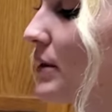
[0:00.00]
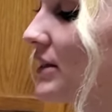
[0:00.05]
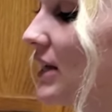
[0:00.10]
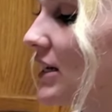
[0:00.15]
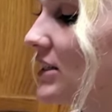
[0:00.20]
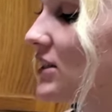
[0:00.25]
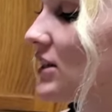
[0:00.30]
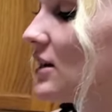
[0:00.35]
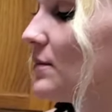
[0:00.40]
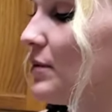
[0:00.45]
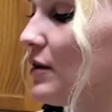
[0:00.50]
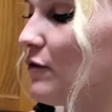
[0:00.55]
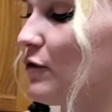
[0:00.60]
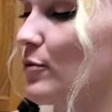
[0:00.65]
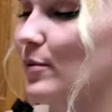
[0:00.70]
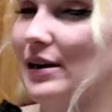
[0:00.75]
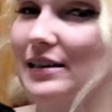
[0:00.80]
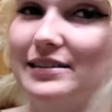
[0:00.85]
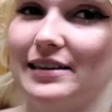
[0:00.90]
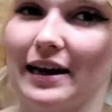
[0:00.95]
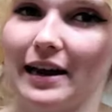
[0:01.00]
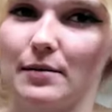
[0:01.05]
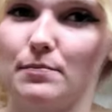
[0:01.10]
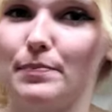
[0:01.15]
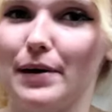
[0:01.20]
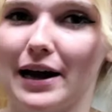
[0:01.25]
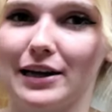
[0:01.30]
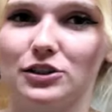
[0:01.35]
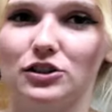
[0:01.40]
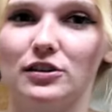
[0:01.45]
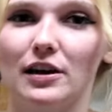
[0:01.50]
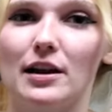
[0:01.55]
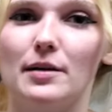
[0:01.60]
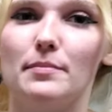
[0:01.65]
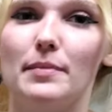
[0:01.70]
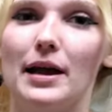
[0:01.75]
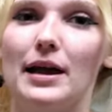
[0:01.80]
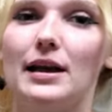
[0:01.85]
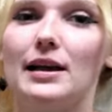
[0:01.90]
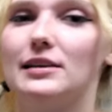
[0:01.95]
but that's gonna be for my second batch that I
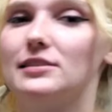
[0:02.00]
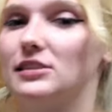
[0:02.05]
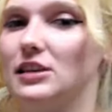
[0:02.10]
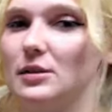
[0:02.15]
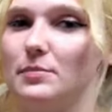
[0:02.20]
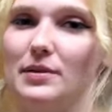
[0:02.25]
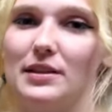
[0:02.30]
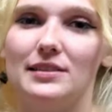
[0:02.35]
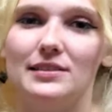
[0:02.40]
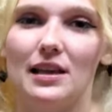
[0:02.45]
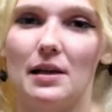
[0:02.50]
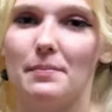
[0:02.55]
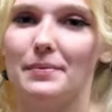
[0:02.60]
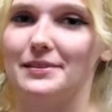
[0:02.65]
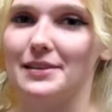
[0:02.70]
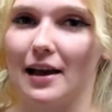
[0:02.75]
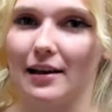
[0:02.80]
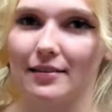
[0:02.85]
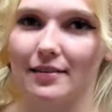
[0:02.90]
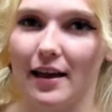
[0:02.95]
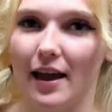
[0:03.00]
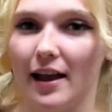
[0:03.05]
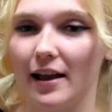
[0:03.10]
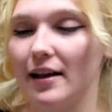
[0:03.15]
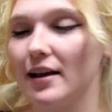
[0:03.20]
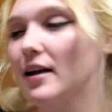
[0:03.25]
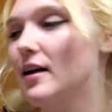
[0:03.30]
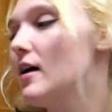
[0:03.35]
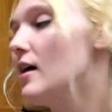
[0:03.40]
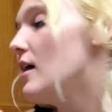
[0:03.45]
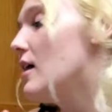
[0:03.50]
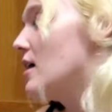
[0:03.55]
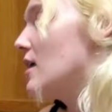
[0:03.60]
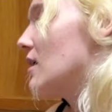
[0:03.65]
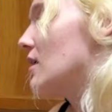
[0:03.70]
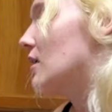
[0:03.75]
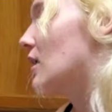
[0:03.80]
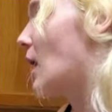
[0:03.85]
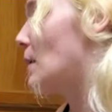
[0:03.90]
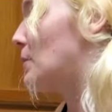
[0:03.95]
make. It's gonna be the same exact thing.
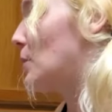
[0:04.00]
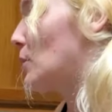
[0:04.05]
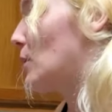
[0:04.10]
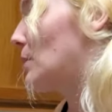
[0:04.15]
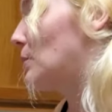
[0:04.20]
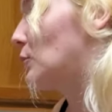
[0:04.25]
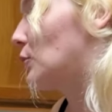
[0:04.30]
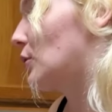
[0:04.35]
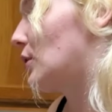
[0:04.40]
Cup of whipped